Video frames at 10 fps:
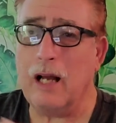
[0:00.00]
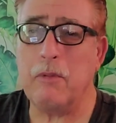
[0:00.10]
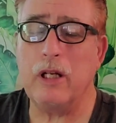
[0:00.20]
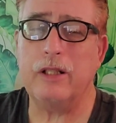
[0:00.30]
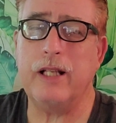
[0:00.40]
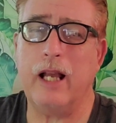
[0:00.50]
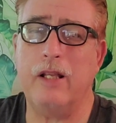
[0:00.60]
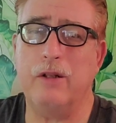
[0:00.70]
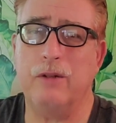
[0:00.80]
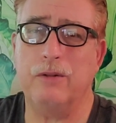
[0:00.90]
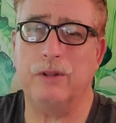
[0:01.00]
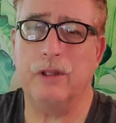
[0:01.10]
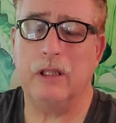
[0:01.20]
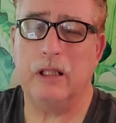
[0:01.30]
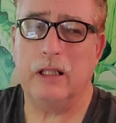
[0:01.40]
I'm going to tell you,
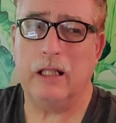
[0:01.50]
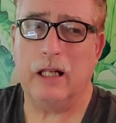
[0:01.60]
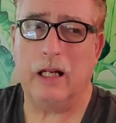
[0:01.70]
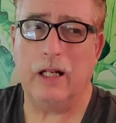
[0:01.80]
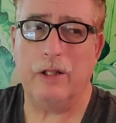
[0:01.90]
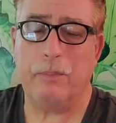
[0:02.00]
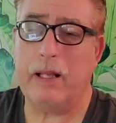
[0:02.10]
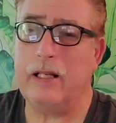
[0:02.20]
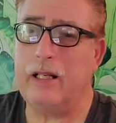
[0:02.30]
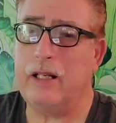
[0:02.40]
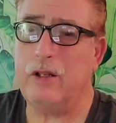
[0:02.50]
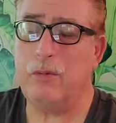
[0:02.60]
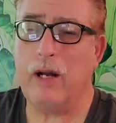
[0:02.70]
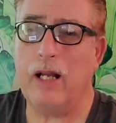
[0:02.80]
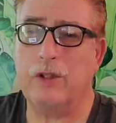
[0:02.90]
depending in the
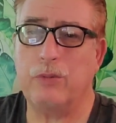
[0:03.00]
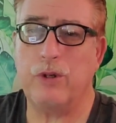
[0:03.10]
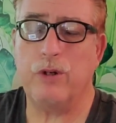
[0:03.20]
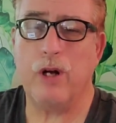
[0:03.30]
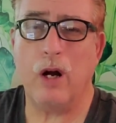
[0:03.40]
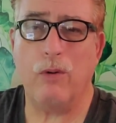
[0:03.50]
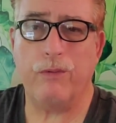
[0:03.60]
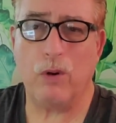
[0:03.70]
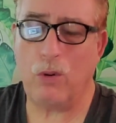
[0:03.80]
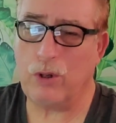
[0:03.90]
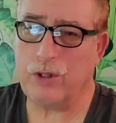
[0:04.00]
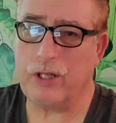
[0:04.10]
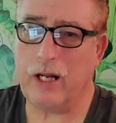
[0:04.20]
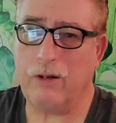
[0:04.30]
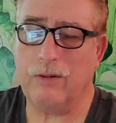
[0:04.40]
U.S. where you go, of course,
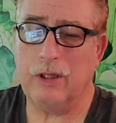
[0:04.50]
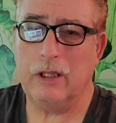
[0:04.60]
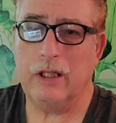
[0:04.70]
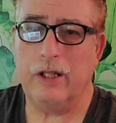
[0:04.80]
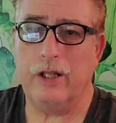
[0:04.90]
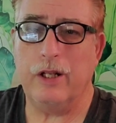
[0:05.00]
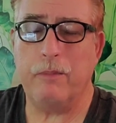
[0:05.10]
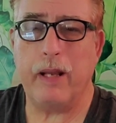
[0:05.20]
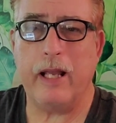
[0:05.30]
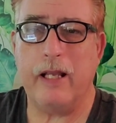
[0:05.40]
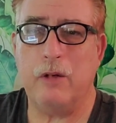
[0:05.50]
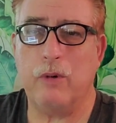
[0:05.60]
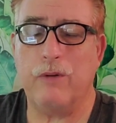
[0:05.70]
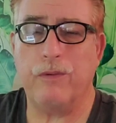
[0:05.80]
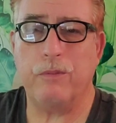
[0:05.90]
now, you can pay
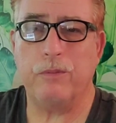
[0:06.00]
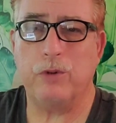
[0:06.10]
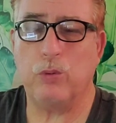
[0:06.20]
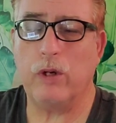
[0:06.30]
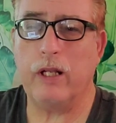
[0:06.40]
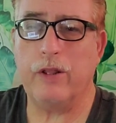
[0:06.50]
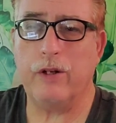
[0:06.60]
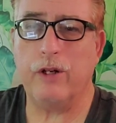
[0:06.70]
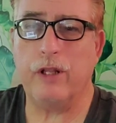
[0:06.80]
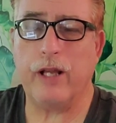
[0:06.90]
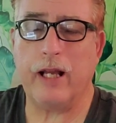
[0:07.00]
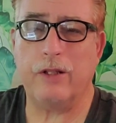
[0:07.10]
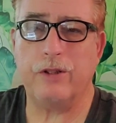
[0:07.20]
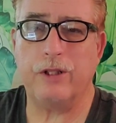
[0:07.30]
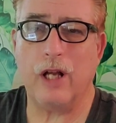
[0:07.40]
anywhere from $20,000,
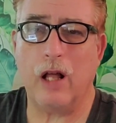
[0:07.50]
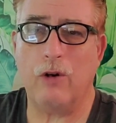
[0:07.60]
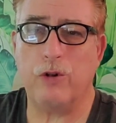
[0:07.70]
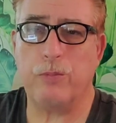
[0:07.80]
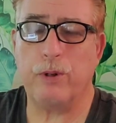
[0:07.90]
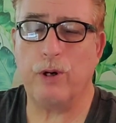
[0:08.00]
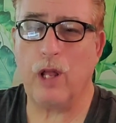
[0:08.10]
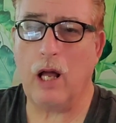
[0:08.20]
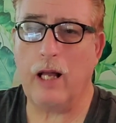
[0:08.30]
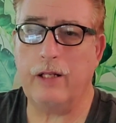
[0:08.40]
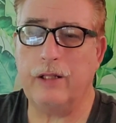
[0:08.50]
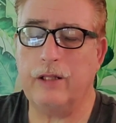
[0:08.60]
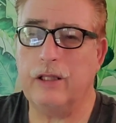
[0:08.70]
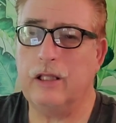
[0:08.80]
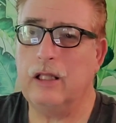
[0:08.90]
$30,000 per lot.
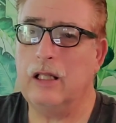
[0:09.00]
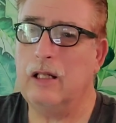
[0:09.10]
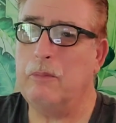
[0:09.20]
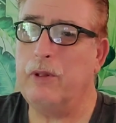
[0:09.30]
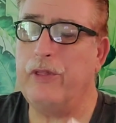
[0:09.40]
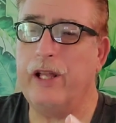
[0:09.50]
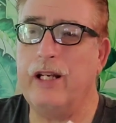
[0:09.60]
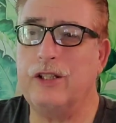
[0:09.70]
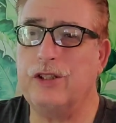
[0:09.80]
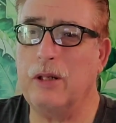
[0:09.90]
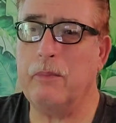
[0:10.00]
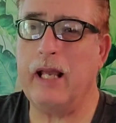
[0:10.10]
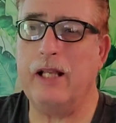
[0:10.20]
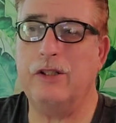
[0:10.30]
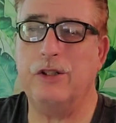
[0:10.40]
But then in some
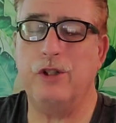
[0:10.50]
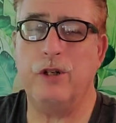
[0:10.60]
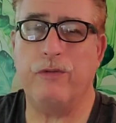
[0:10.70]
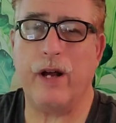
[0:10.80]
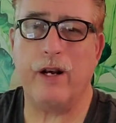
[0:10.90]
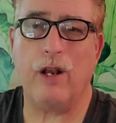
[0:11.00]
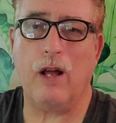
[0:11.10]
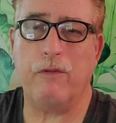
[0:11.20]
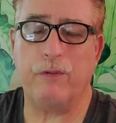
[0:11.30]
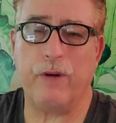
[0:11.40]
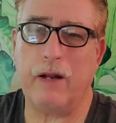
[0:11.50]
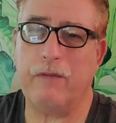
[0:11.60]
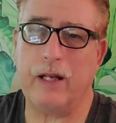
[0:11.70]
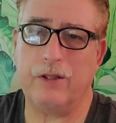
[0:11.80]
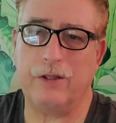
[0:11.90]
cases, you can find a lot for
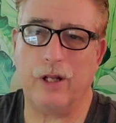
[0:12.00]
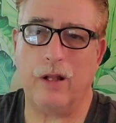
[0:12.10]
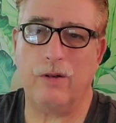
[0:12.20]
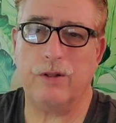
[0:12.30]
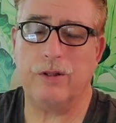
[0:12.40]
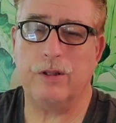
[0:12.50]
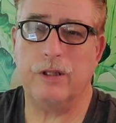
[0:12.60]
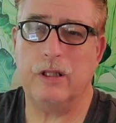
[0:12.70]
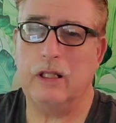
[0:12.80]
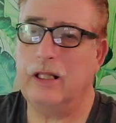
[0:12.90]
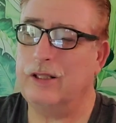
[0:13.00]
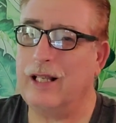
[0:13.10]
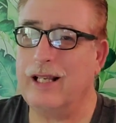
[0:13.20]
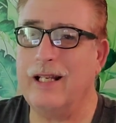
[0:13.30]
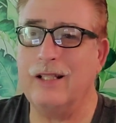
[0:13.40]
$5,000. It's
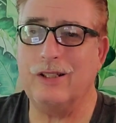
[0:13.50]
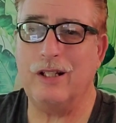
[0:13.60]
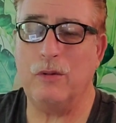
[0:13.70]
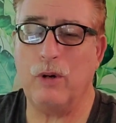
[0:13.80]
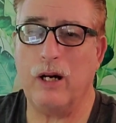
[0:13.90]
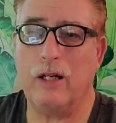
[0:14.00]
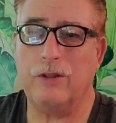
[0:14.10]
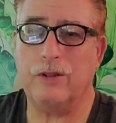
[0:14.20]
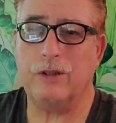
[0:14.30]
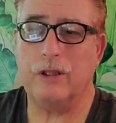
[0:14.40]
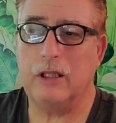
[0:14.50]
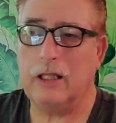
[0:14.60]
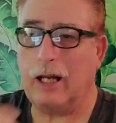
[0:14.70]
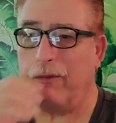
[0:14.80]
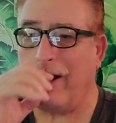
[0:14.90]
like it is anywhere else.
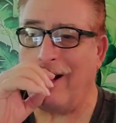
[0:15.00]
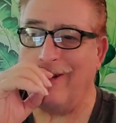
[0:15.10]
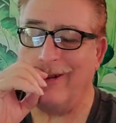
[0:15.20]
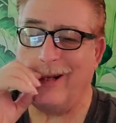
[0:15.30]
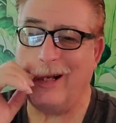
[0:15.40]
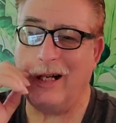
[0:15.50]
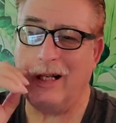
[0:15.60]
I found